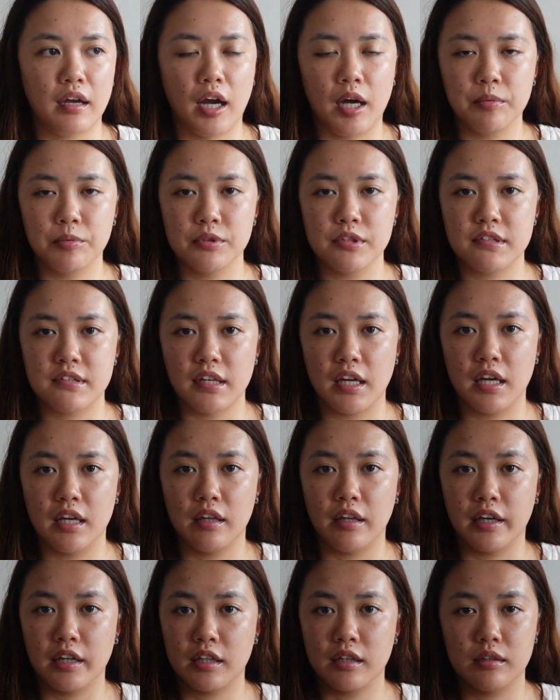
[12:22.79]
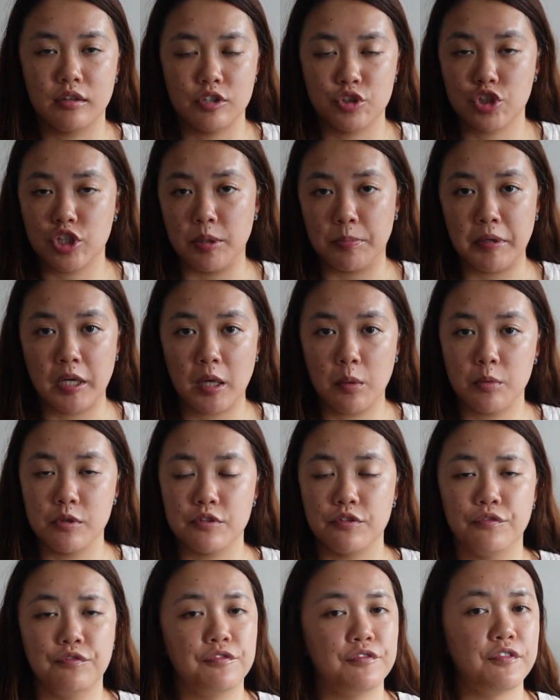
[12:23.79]
I would say like the shipping was
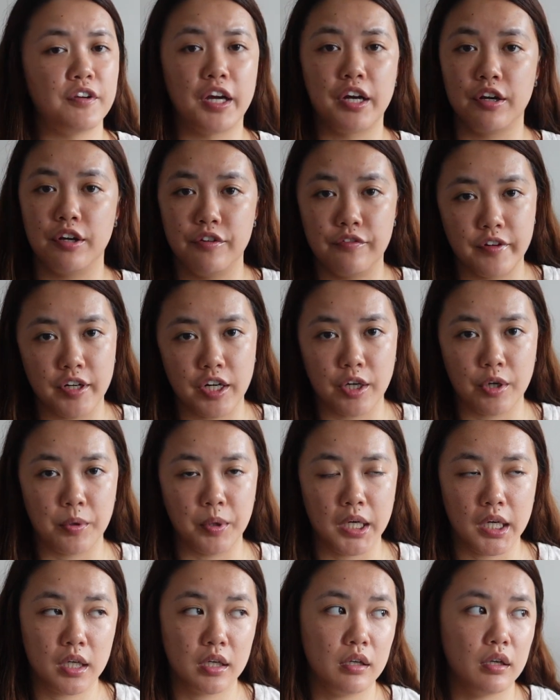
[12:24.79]
very, very quick.